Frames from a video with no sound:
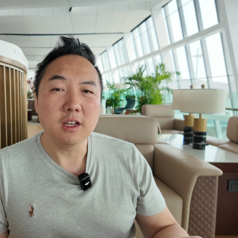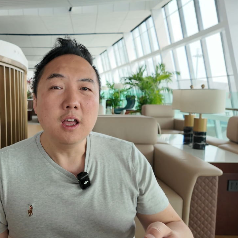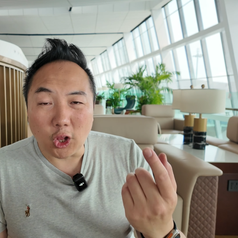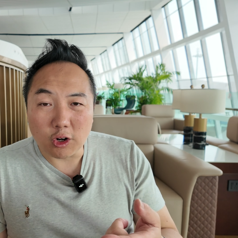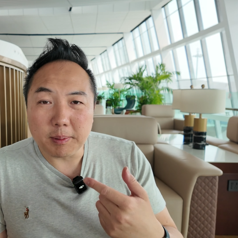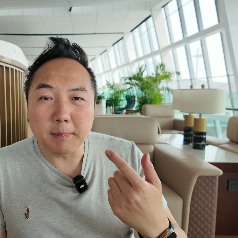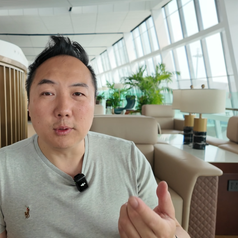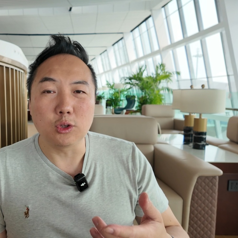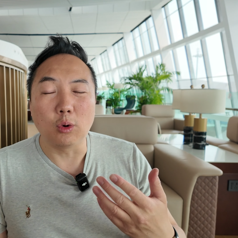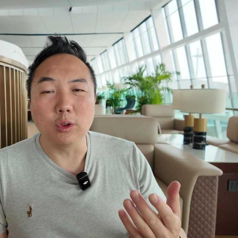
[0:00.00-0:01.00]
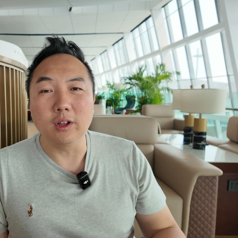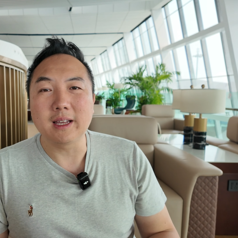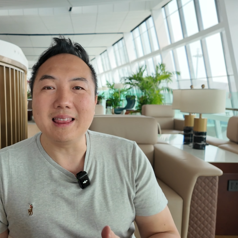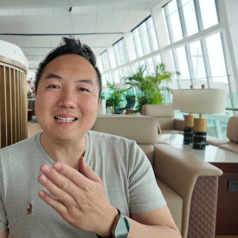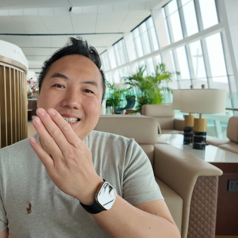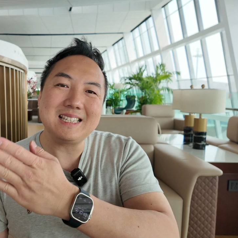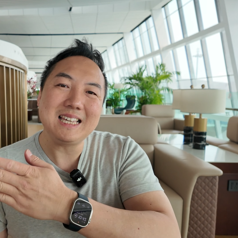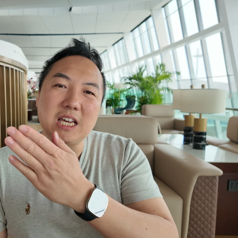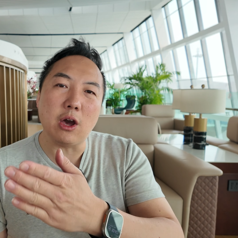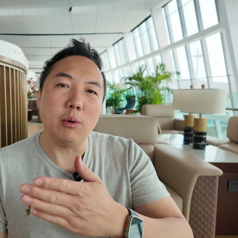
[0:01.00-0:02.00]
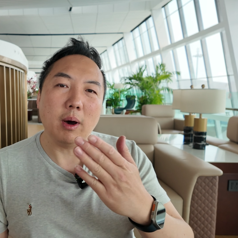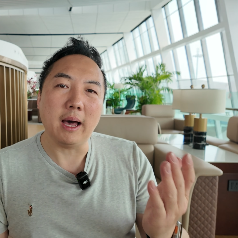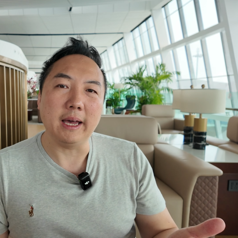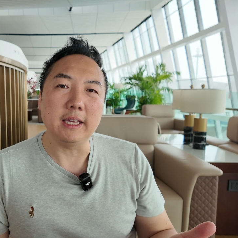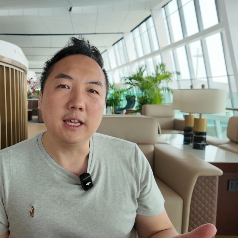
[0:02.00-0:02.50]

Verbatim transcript: A lot of people don't look at the C O I,